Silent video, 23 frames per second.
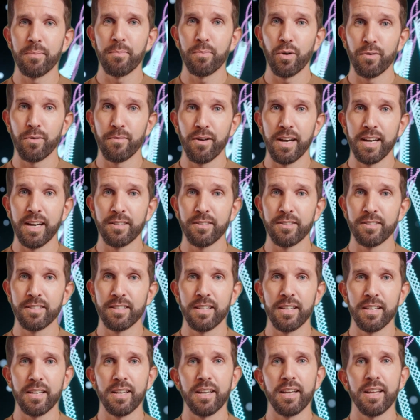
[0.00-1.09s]
profiles,
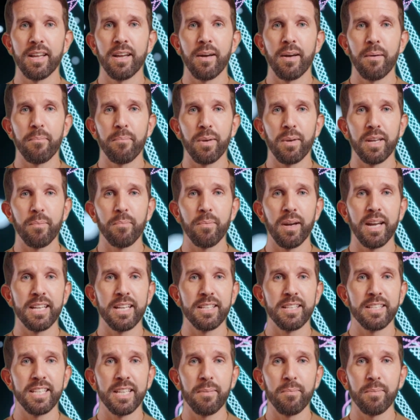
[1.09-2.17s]
but by
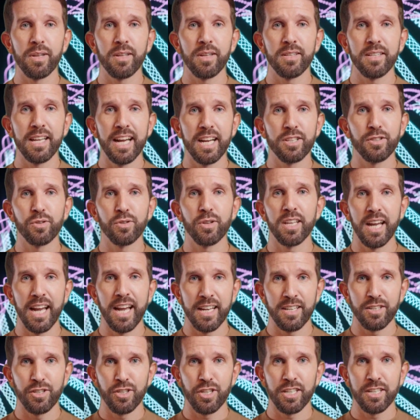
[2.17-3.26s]
a deeper natural
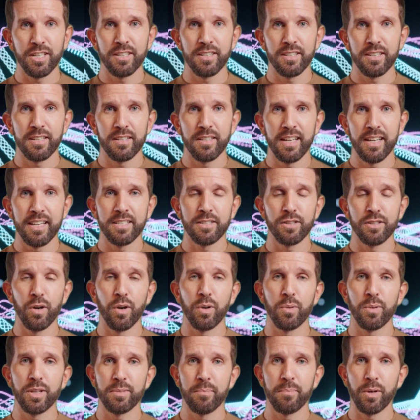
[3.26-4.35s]
energy that is
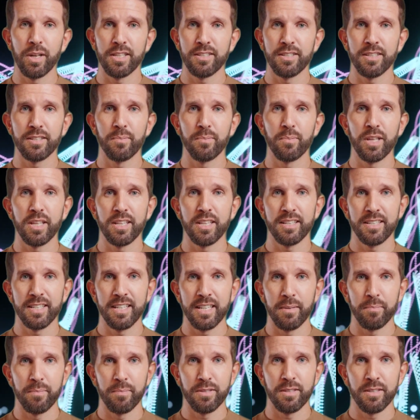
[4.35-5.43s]
always present within
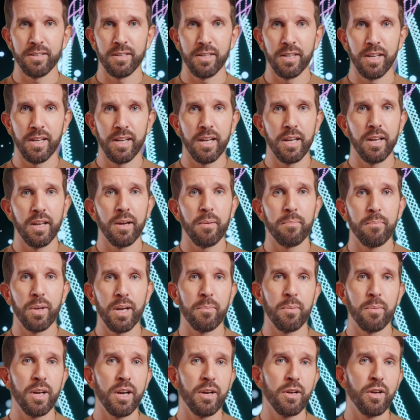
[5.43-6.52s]
teams.
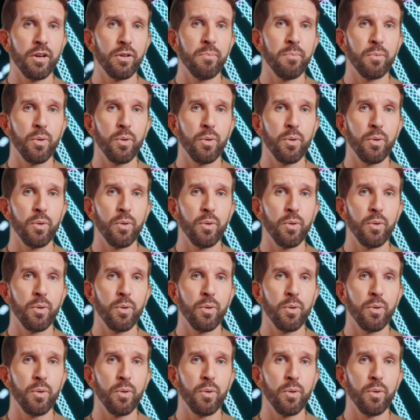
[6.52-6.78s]
People are not